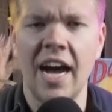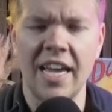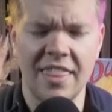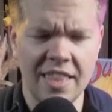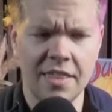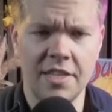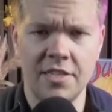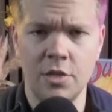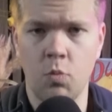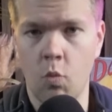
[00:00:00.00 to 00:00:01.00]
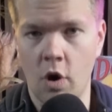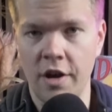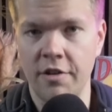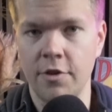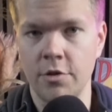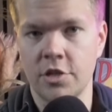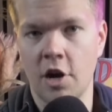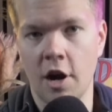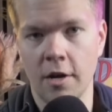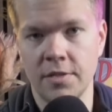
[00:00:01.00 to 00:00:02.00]
I think that this is one of those
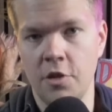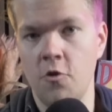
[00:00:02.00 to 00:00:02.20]
cards that